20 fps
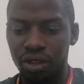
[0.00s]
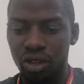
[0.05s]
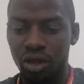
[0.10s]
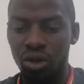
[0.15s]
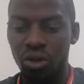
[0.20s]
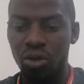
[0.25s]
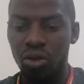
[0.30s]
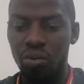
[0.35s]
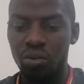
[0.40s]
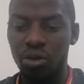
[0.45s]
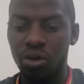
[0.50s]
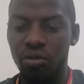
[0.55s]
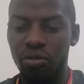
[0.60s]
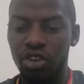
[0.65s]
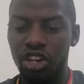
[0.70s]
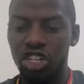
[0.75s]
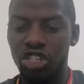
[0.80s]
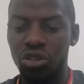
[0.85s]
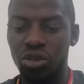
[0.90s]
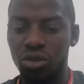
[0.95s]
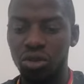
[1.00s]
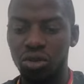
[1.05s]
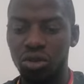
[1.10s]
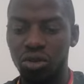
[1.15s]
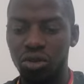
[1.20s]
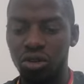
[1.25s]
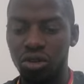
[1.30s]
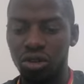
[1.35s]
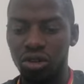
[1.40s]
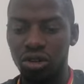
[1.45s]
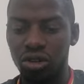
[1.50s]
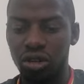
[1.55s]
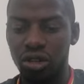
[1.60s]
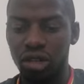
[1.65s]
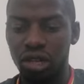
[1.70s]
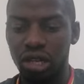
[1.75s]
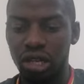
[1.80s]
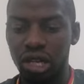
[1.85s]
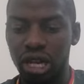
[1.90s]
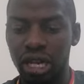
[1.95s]
look professional
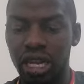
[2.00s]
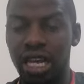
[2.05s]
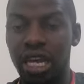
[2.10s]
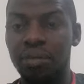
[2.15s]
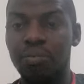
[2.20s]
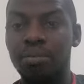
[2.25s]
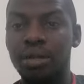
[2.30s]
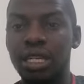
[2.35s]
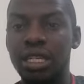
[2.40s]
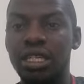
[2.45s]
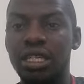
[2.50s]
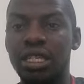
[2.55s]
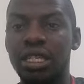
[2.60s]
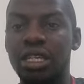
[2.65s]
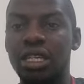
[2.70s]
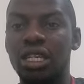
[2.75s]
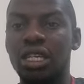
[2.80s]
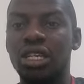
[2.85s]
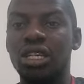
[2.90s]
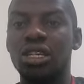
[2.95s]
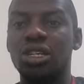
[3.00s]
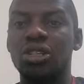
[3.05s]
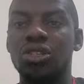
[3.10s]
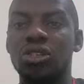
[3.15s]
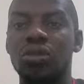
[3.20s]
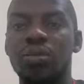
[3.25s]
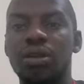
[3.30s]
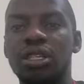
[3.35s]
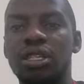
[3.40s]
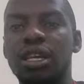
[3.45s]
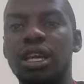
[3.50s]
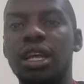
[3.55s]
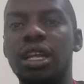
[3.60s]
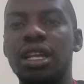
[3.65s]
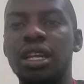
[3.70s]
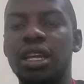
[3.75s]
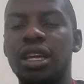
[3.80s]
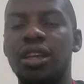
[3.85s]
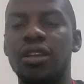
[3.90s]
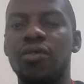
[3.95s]
and updated. So
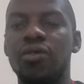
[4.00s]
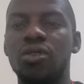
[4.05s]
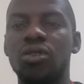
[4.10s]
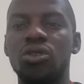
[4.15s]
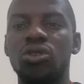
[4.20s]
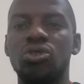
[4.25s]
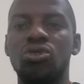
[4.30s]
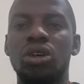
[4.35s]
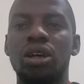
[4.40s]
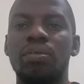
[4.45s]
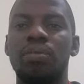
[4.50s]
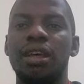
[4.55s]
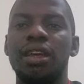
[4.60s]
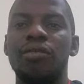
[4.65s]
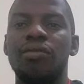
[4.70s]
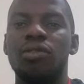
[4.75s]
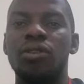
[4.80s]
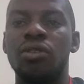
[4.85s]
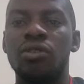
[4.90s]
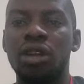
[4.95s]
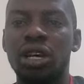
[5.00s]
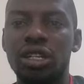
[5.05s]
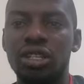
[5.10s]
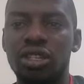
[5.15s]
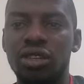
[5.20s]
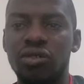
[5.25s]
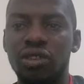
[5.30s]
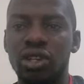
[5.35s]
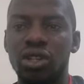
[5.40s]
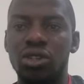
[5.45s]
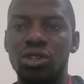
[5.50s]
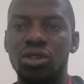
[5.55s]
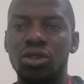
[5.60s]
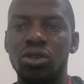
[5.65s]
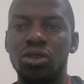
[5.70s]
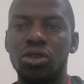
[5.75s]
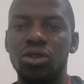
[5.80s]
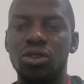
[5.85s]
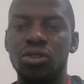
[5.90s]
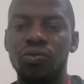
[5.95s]
basically, those who are applying for grants, if at
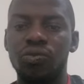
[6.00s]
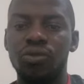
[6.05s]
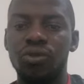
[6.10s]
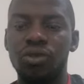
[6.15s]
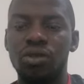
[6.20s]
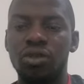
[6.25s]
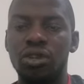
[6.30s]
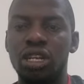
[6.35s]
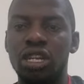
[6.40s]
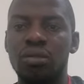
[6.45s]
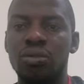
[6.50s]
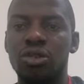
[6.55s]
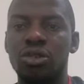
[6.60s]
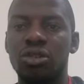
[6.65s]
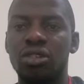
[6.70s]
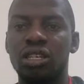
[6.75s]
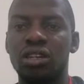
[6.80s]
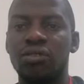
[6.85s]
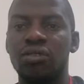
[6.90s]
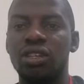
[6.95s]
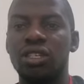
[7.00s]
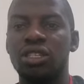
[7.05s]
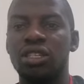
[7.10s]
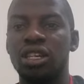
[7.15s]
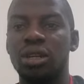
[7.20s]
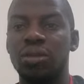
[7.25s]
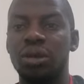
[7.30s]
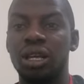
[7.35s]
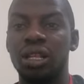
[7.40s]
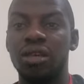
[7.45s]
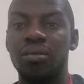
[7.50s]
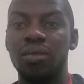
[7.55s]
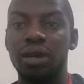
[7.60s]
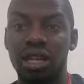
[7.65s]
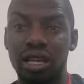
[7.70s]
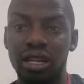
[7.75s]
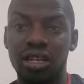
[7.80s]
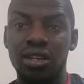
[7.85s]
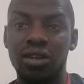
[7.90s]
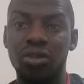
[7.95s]
all your name is to surface anywhere, they
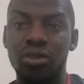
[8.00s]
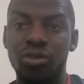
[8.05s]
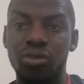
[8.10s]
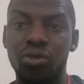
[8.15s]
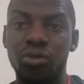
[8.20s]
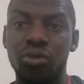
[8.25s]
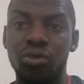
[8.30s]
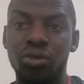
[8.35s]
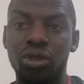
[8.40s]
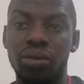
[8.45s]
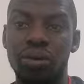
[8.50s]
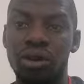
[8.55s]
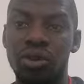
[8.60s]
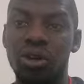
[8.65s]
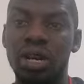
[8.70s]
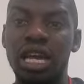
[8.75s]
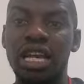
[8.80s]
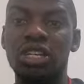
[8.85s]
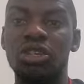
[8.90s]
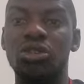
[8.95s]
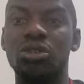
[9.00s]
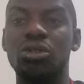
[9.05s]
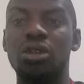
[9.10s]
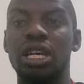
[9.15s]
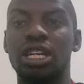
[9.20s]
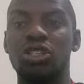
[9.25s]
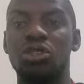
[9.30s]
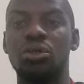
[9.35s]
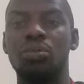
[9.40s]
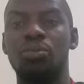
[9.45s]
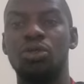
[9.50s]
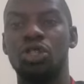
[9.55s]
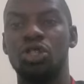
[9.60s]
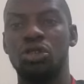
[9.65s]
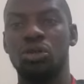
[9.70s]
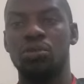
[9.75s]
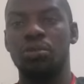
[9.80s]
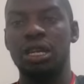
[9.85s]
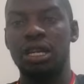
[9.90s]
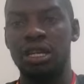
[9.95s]
may like to look at your
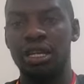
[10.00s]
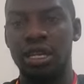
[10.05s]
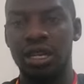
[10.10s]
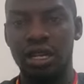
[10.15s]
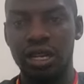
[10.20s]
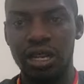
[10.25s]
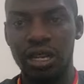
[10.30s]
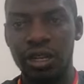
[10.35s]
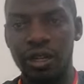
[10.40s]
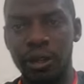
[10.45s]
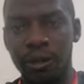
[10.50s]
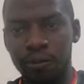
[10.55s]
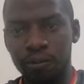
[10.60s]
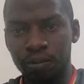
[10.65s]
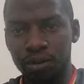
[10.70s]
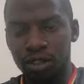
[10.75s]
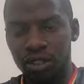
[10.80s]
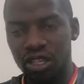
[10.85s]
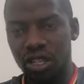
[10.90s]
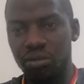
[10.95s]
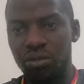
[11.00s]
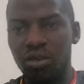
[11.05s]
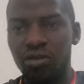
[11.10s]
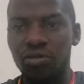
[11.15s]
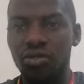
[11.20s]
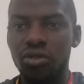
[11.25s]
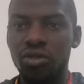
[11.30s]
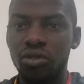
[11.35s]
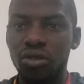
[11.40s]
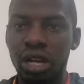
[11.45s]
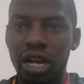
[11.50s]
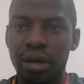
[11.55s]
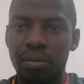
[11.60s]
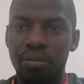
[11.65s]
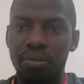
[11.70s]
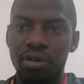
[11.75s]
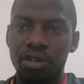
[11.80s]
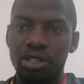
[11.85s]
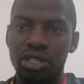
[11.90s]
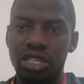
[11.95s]
social media. Some of you are
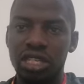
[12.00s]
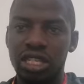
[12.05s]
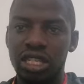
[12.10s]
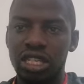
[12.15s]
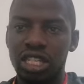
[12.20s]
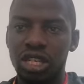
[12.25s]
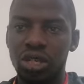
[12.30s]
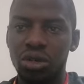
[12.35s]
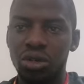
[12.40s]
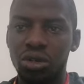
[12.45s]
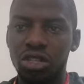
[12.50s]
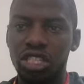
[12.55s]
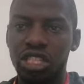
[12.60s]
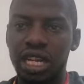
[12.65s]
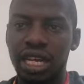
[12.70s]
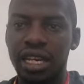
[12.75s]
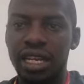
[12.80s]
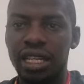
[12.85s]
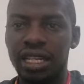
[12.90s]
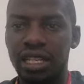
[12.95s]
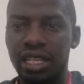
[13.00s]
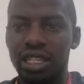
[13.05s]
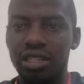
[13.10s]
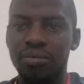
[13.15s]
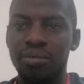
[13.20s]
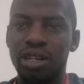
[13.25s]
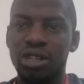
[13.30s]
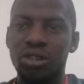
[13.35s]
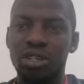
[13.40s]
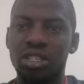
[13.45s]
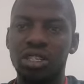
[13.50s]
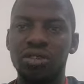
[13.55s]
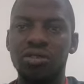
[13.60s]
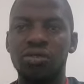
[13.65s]
posting TikTok challenges, but you're asking